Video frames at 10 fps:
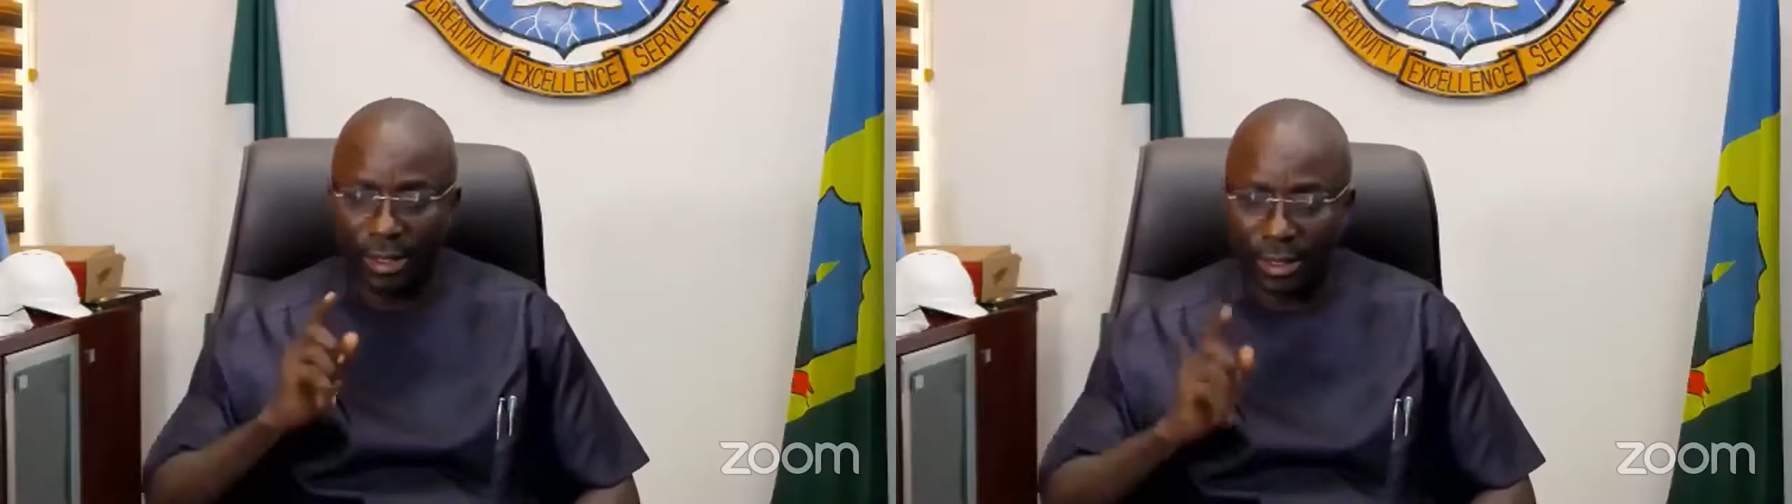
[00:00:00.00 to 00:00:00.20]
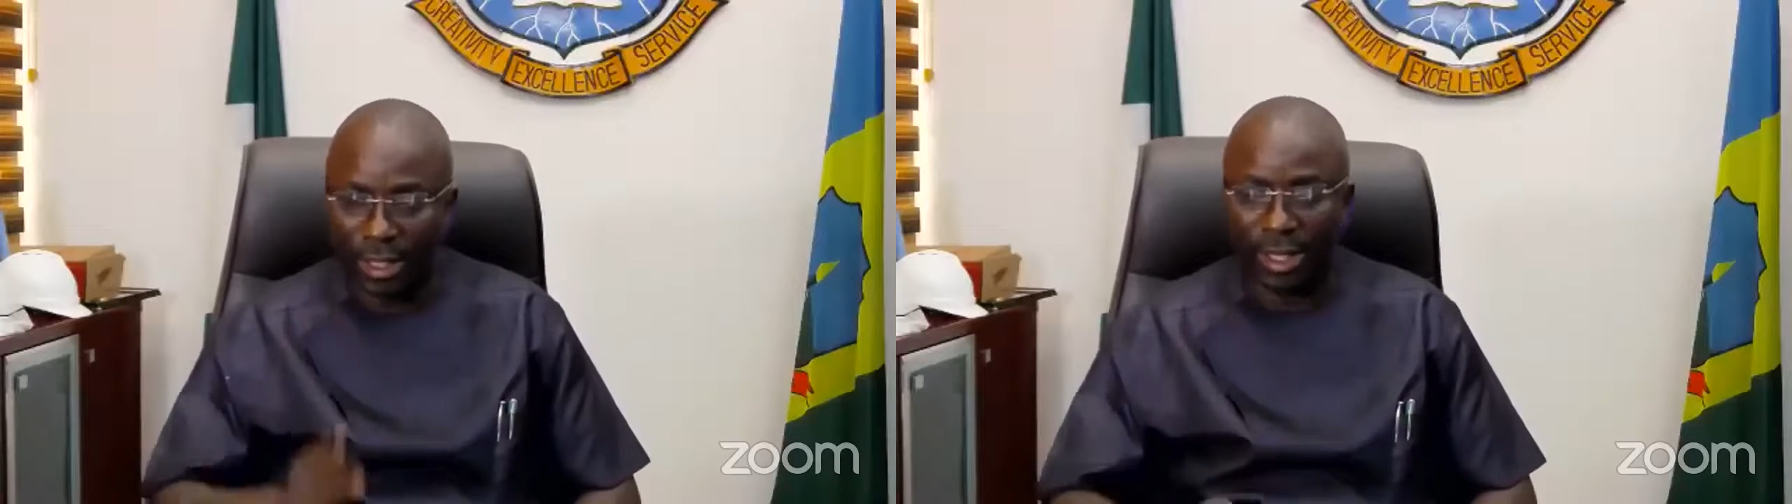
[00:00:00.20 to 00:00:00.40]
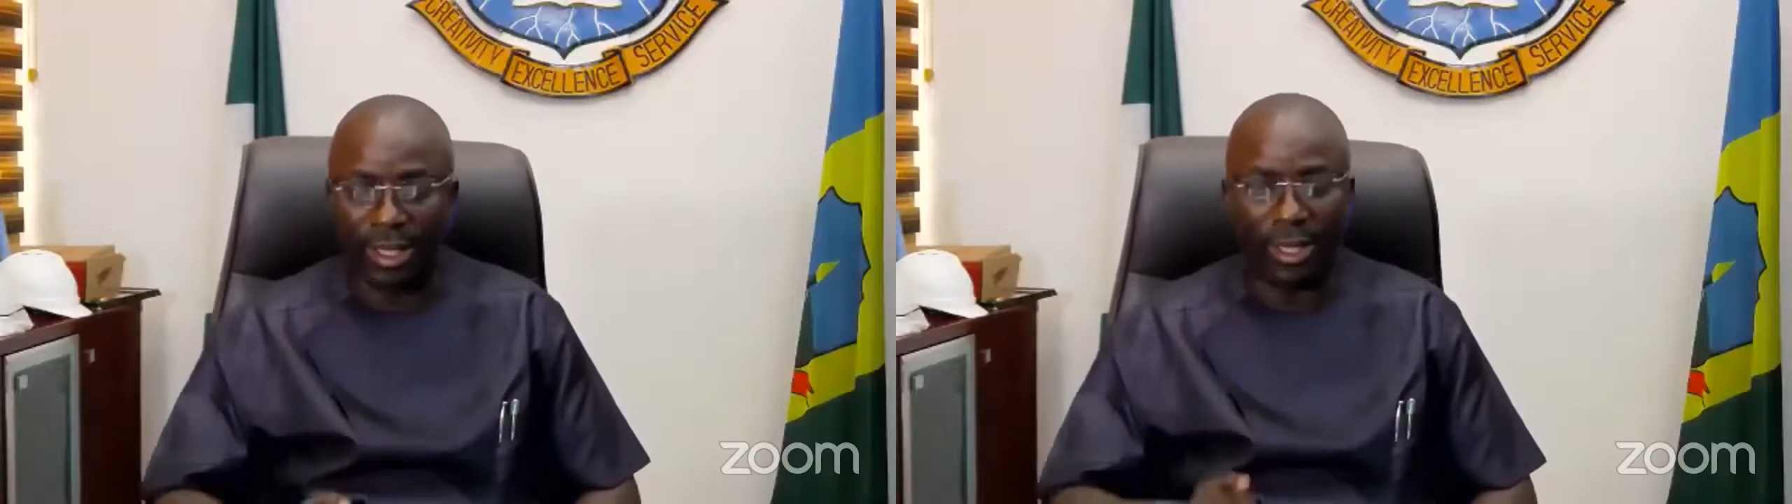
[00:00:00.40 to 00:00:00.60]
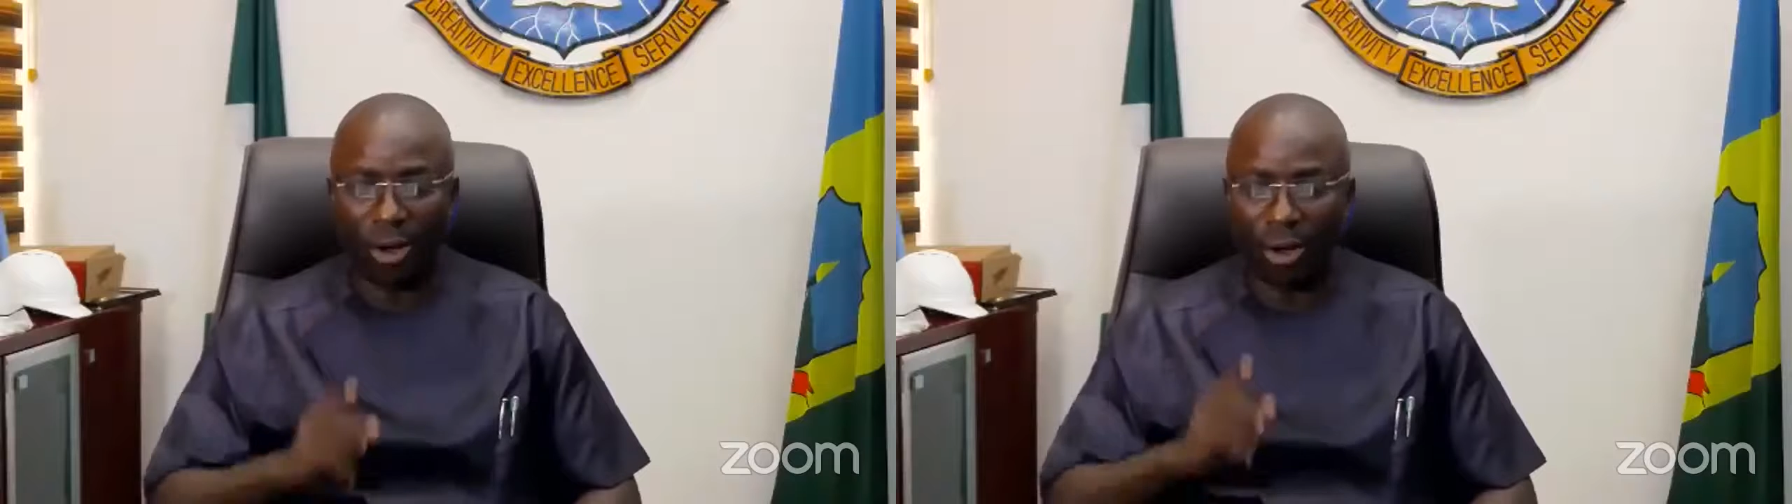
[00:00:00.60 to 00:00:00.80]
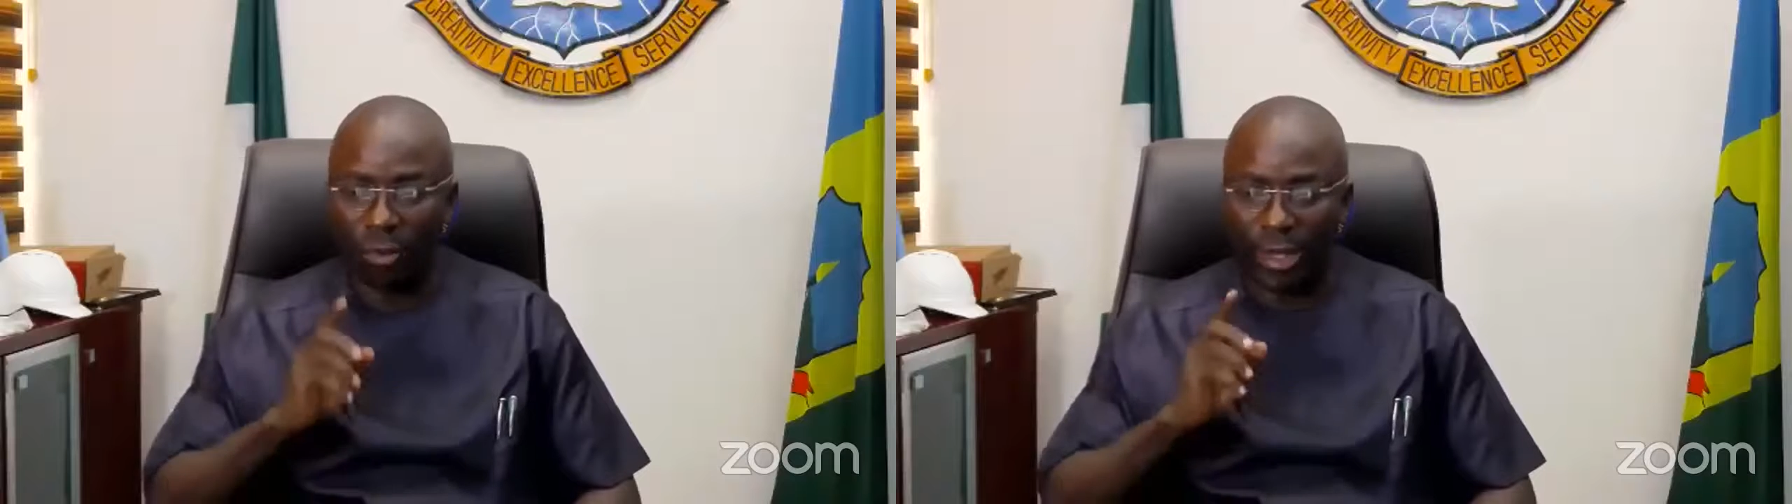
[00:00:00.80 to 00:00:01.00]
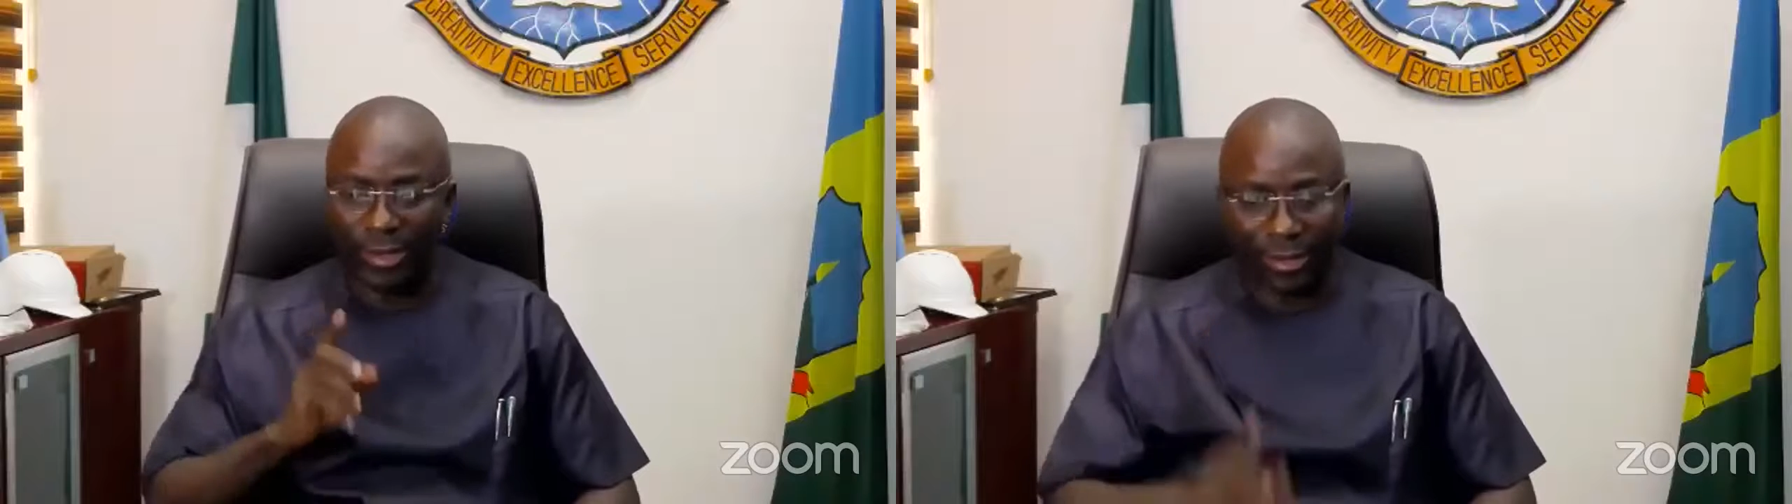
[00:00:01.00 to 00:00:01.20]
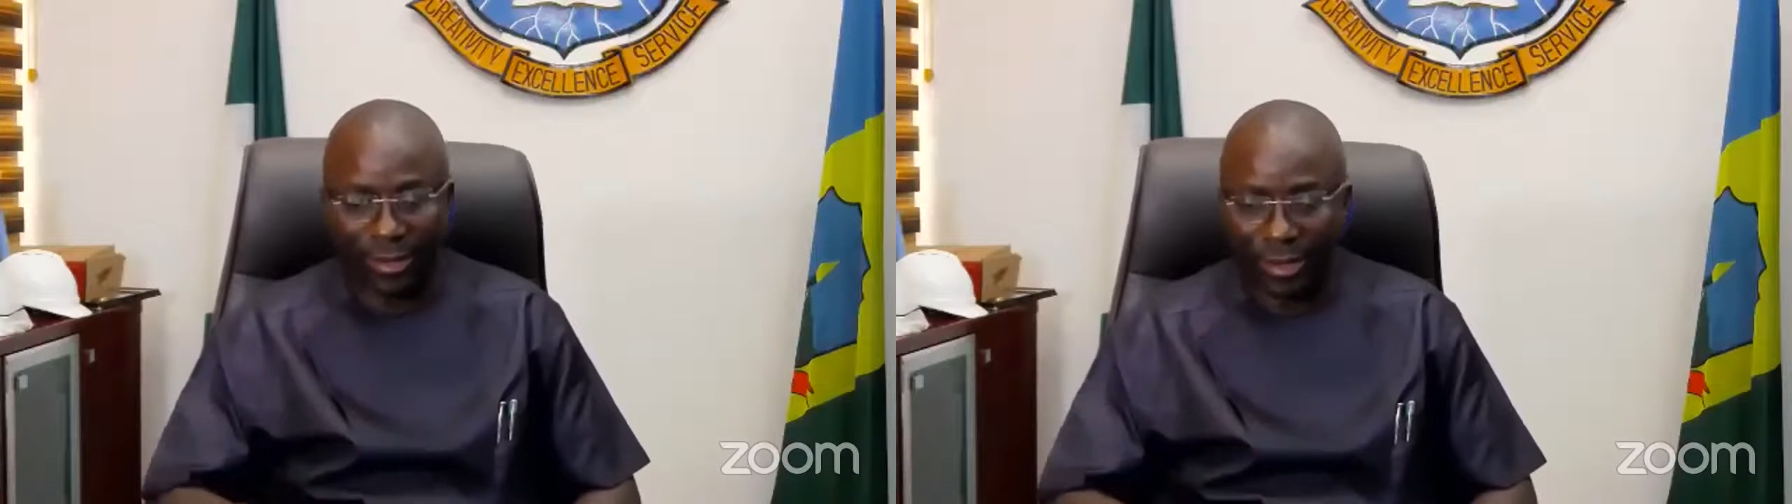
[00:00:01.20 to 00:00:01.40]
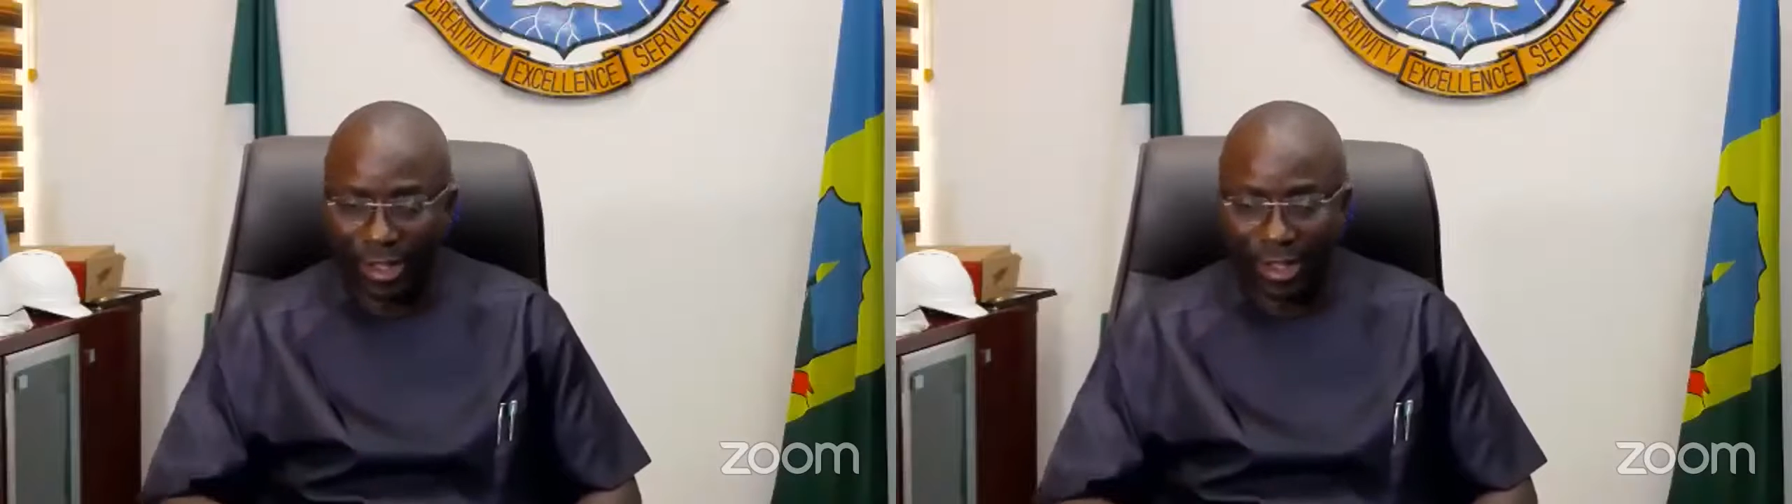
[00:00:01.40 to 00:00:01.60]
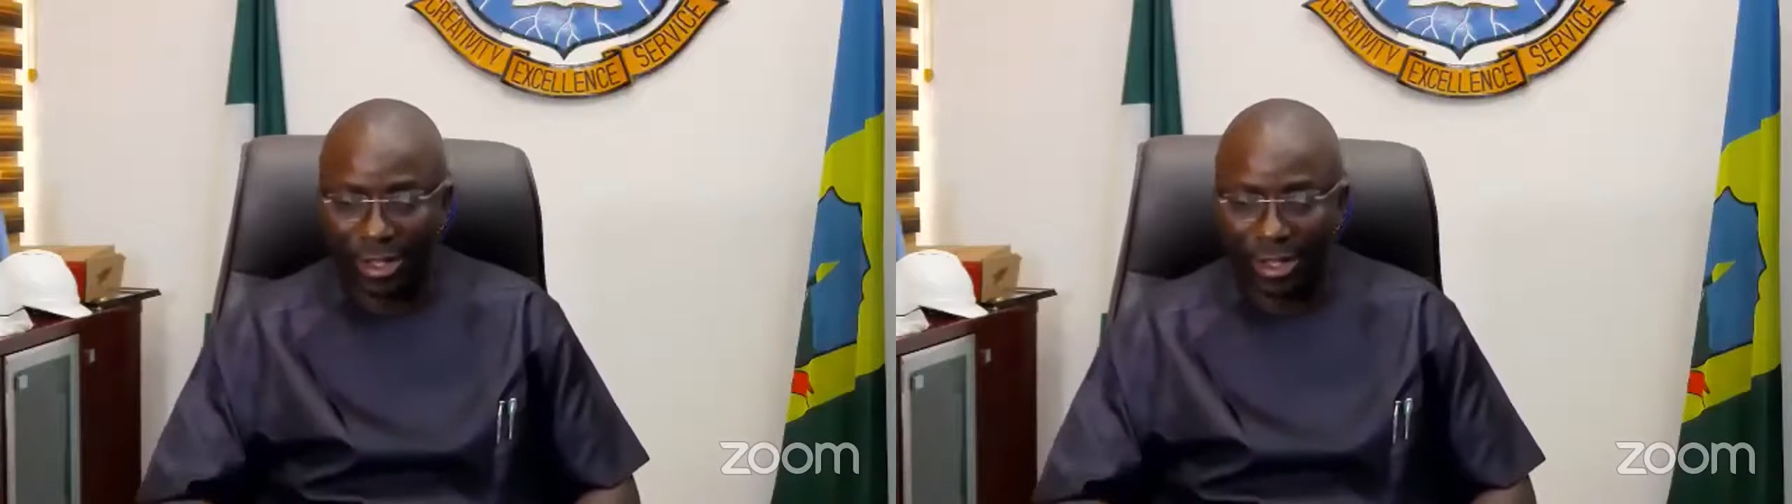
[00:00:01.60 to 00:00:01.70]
They always